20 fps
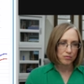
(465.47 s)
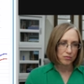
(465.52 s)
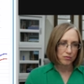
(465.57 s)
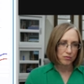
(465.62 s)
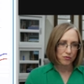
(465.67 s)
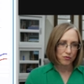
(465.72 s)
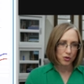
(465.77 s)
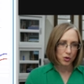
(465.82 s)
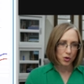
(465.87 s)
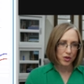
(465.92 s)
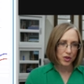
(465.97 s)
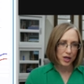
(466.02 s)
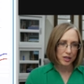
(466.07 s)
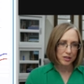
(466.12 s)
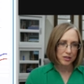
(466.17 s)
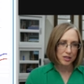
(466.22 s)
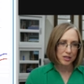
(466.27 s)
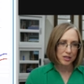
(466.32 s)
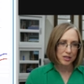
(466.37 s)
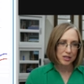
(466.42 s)
four
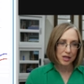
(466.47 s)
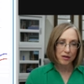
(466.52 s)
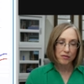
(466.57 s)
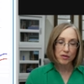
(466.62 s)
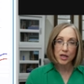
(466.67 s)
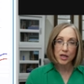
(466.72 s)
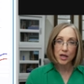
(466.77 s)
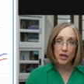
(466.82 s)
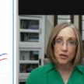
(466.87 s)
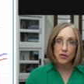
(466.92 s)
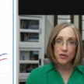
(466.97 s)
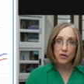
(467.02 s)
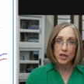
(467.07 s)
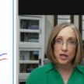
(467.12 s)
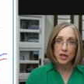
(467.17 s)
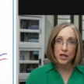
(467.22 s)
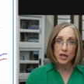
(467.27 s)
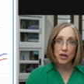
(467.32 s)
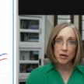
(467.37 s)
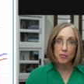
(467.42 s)
thousand seven hundred
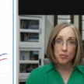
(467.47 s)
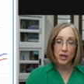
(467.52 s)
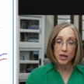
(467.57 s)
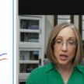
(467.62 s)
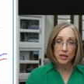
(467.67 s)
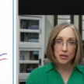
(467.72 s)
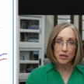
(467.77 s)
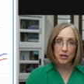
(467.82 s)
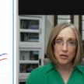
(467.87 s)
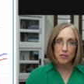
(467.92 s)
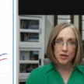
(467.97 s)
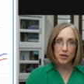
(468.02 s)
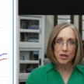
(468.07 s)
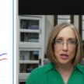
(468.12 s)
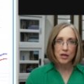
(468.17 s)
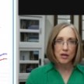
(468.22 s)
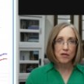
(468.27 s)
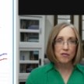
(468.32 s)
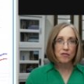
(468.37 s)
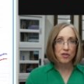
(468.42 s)
dollars a month
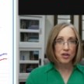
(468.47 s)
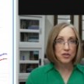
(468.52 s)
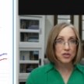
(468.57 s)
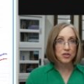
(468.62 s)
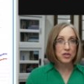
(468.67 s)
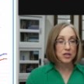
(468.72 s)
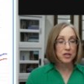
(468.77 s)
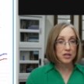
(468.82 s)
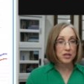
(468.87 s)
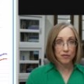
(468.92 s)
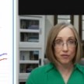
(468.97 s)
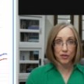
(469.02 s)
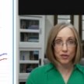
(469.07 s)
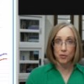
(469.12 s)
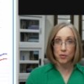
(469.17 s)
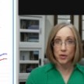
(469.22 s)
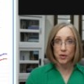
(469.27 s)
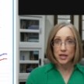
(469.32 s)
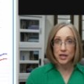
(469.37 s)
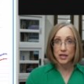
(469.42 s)
versus if they
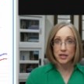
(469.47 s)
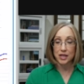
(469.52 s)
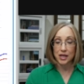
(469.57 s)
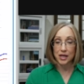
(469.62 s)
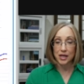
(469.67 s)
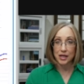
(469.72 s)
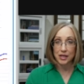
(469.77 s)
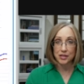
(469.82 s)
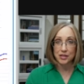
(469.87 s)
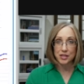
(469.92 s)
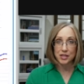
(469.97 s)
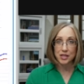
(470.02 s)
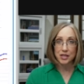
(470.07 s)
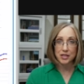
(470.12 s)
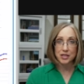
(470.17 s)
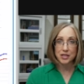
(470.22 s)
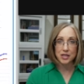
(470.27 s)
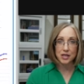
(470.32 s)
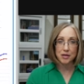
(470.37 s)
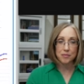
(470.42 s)
waited to age
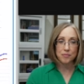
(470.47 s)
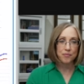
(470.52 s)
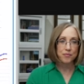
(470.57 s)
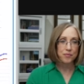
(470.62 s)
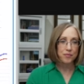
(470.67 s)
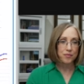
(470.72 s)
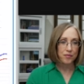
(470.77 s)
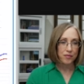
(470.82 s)
sixty,